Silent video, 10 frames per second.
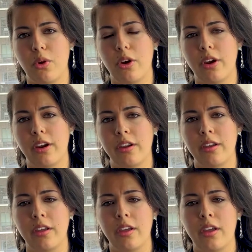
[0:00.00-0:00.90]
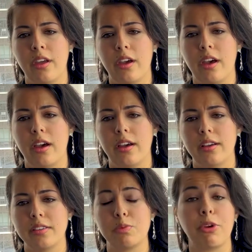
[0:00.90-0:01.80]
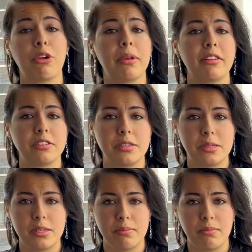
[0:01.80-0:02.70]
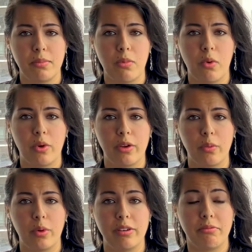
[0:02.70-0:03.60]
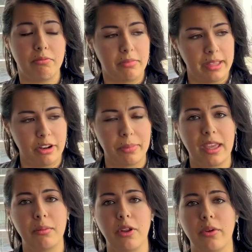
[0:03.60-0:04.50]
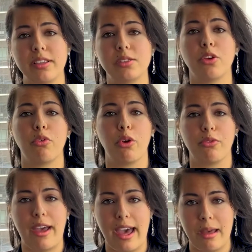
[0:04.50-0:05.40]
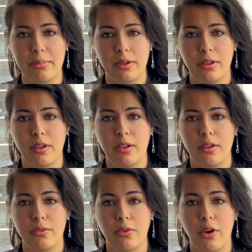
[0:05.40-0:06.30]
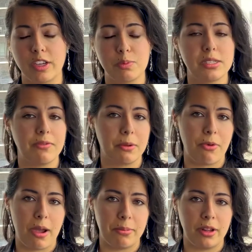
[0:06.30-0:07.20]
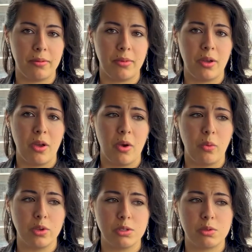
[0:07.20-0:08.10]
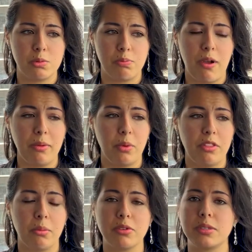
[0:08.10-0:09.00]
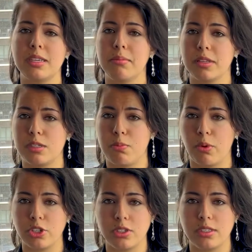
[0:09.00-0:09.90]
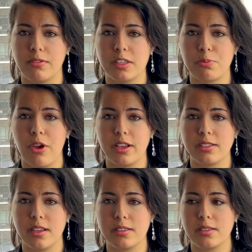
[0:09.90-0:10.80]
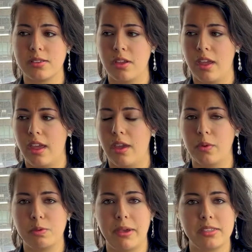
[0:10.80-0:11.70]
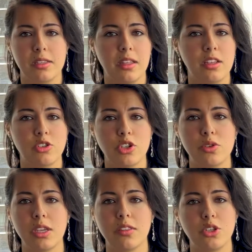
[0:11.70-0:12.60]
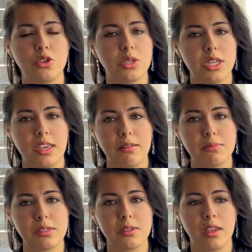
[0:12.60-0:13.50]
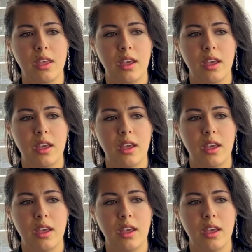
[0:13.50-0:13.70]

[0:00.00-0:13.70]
our Springer-Miller system, or what later became known as the Grove app for our specific property, was probably one of the most seamless portions of this process. It was basically introducing the two teams,